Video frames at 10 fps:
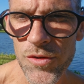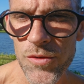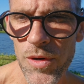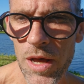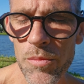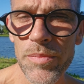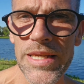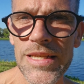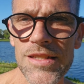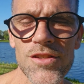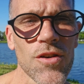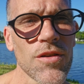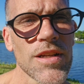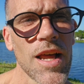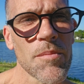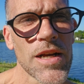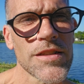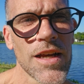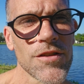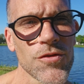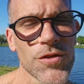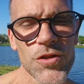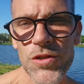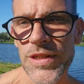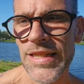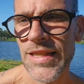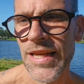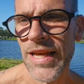who helped me get started on my Tantra journey.